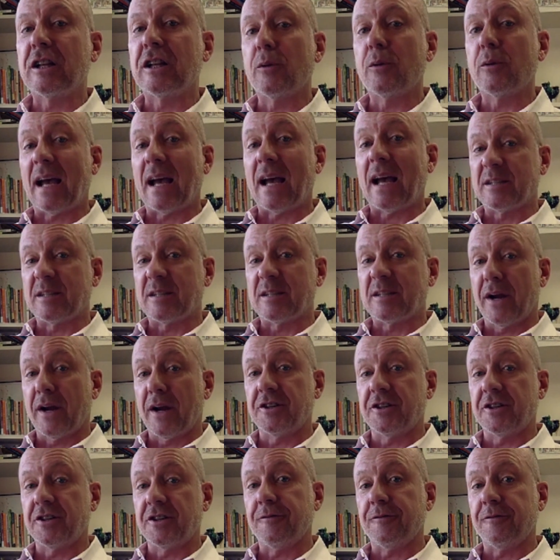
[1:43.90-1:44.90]
would like to bring it to
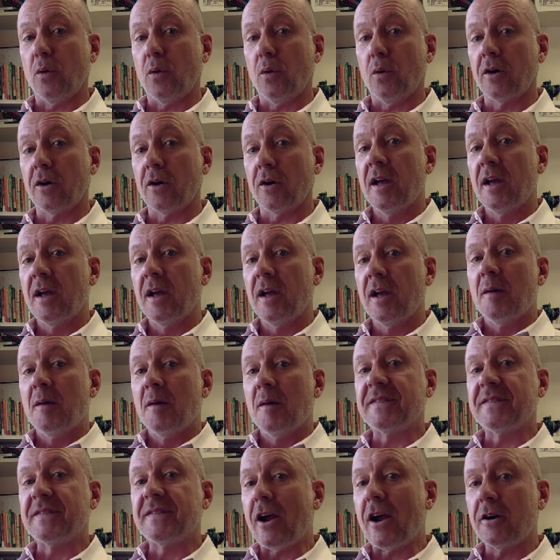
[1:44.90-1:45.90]
the floor, but
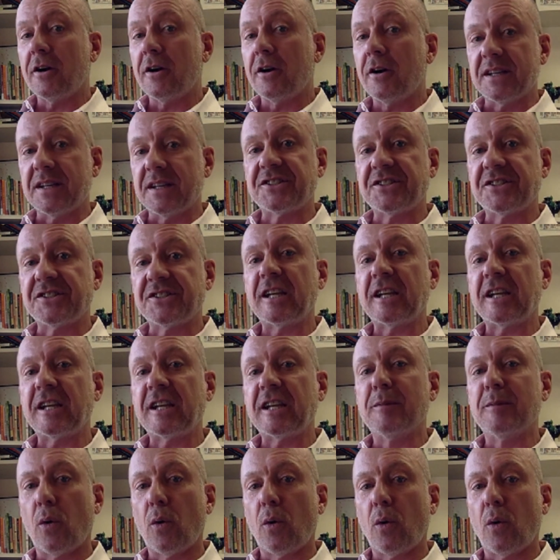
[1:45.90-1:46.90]
they are a distinct
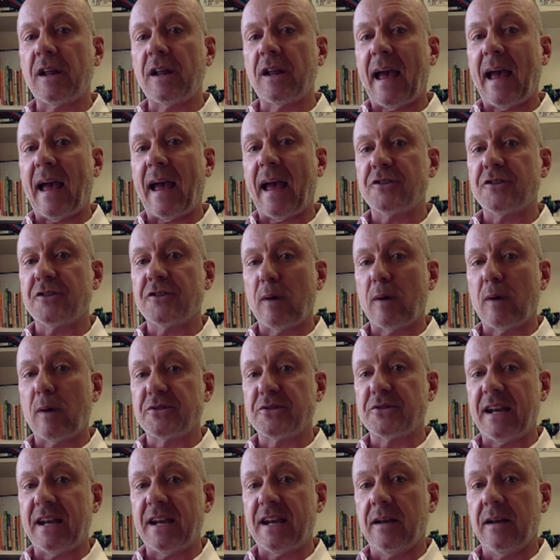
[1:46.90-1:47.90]
minority in the House of
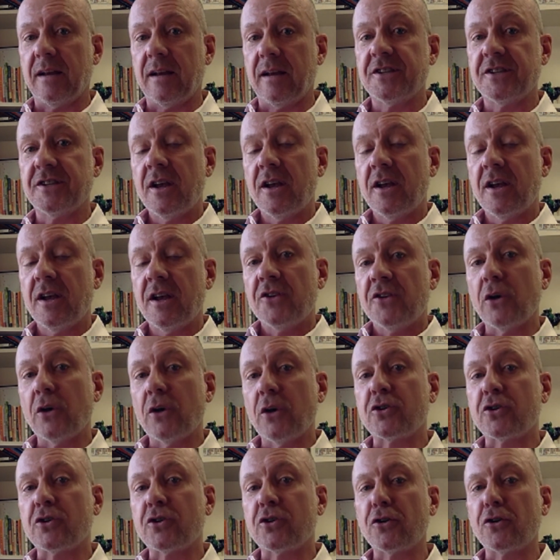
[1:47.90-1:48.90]
Representatives. So
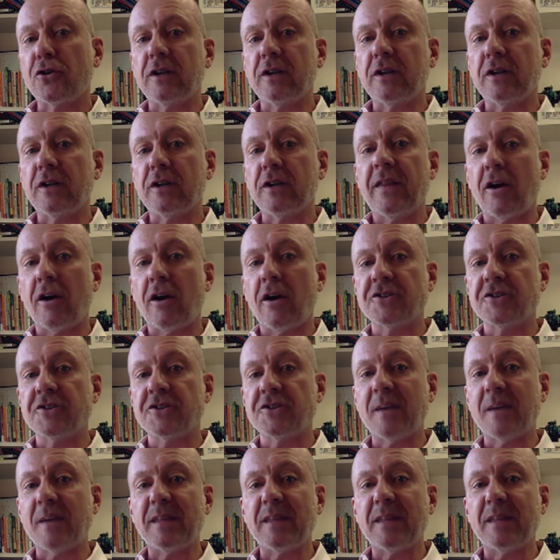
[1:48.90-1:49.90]
currently there are
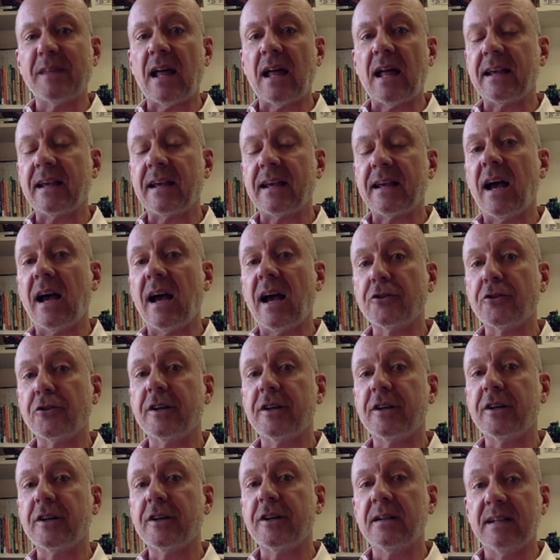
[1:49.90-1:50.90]
something like
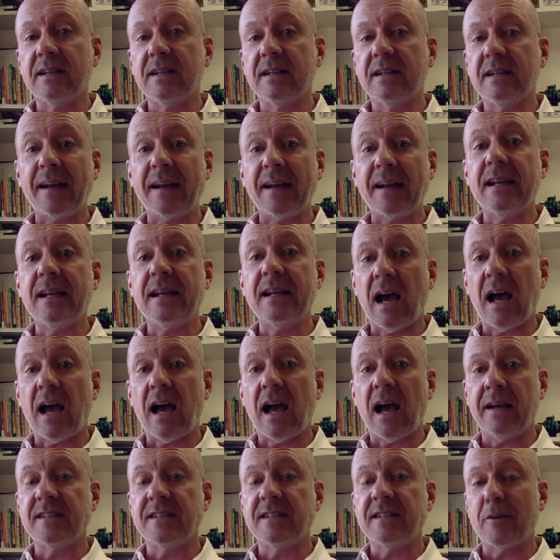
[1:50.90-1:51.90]

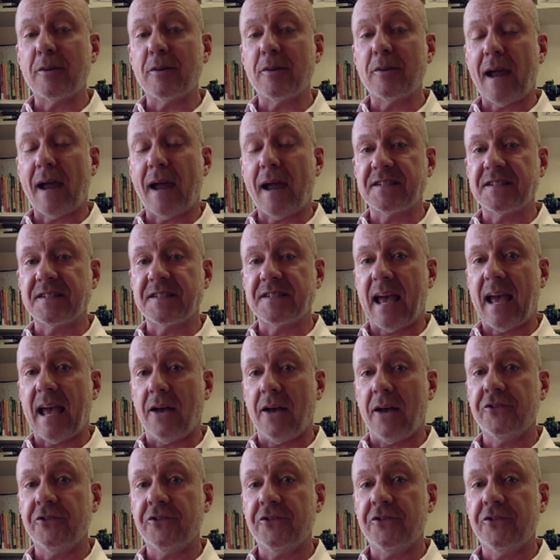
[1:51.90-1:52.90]
199 Democrats in the
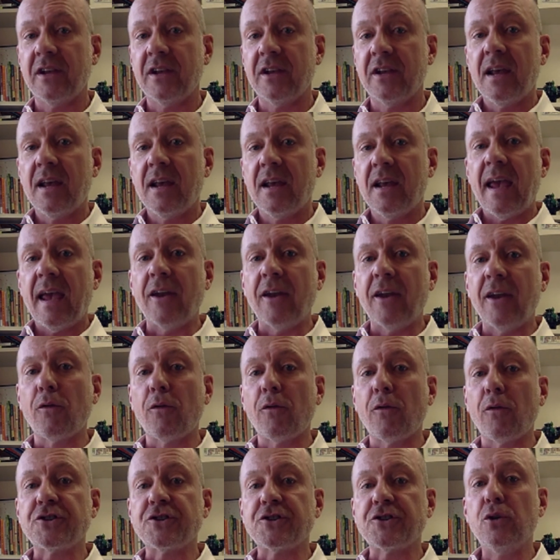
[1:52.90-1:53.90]
House and over
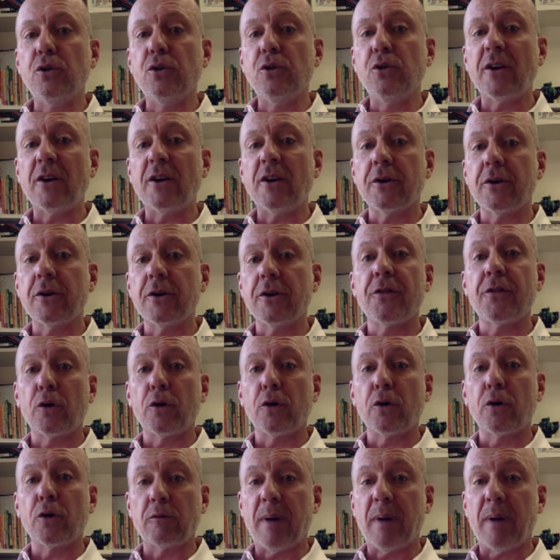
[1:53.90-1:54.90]
230
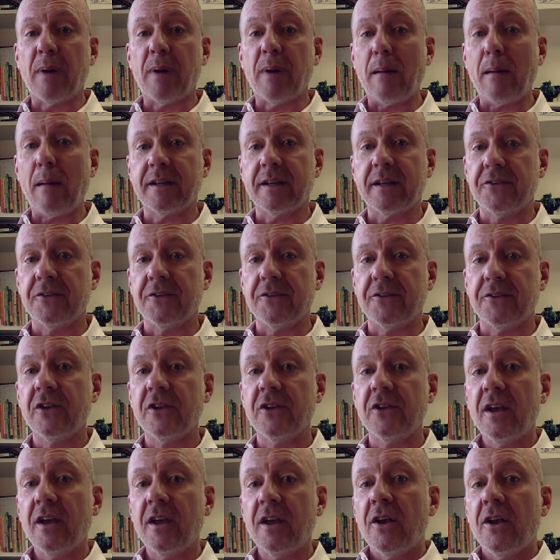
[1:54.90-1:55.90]
Republicans.
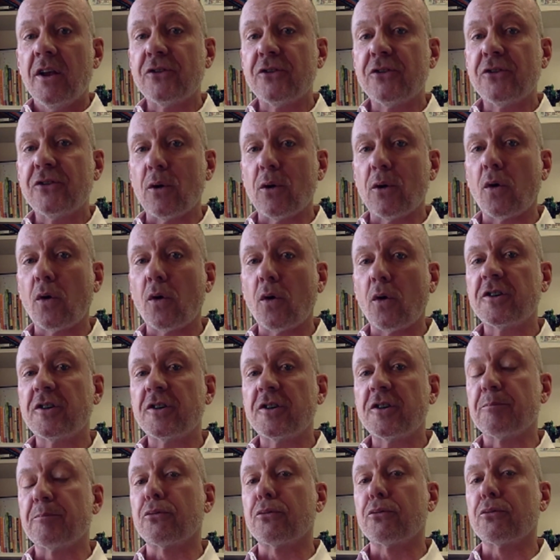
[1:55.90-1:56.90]
So in order to
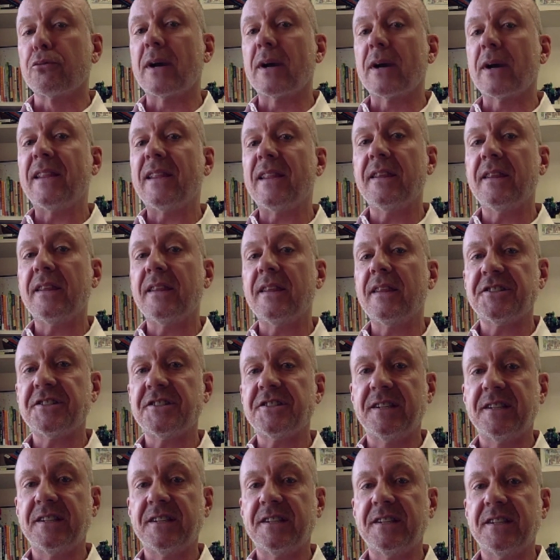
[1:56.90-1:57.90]
bring this
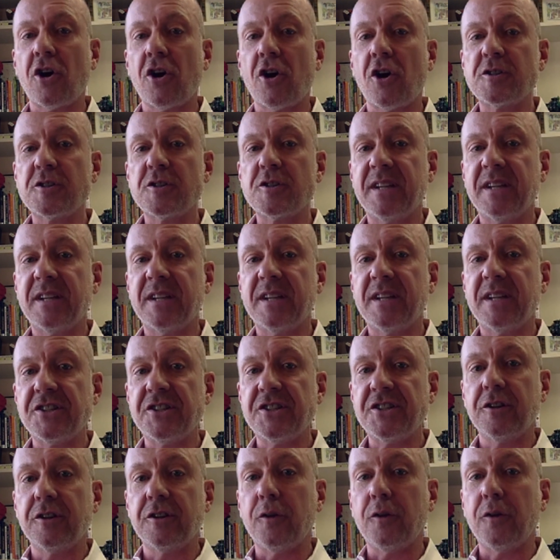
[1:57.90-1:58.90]
discharge petition to the
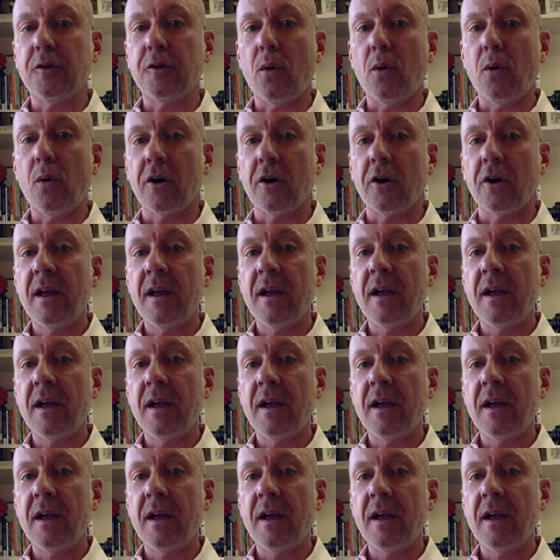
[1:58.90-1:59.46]
floor,